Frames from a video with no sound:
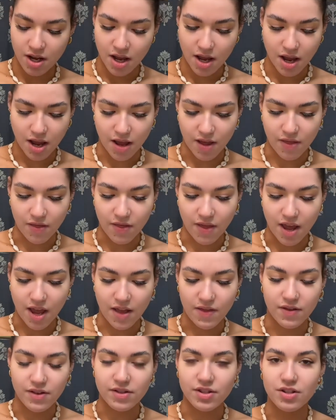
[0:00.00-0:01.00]
And
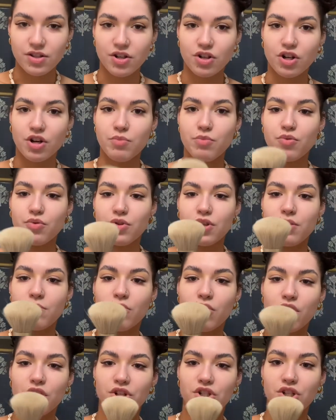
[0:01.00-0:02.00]
then this is their kabuki
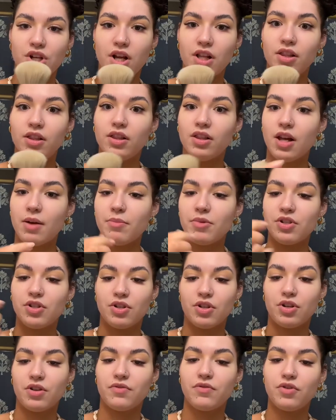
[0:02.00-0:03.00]
brush. I'm a
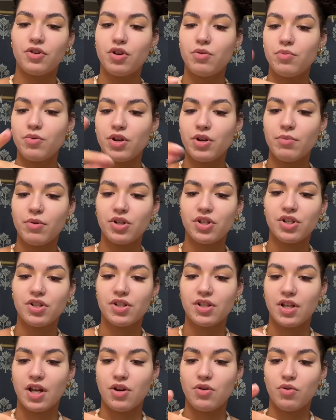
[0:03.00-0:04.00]
sucker for kabuki brushes
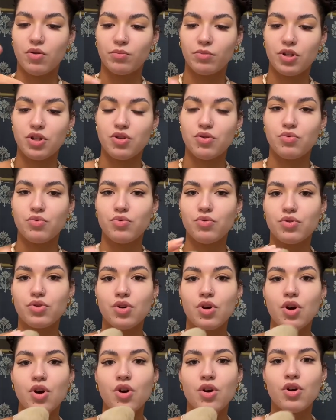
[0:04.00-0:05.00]
because I normally use
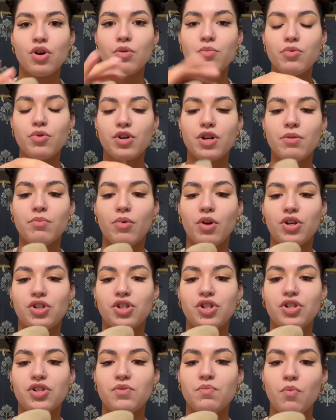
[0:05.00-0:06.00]
kabuki
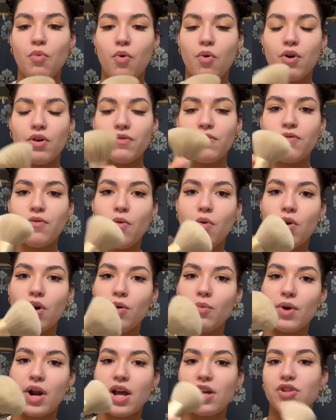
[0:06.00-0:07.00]
brushes more for
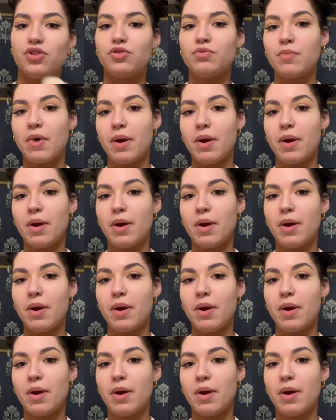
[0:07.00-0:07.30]
when I do my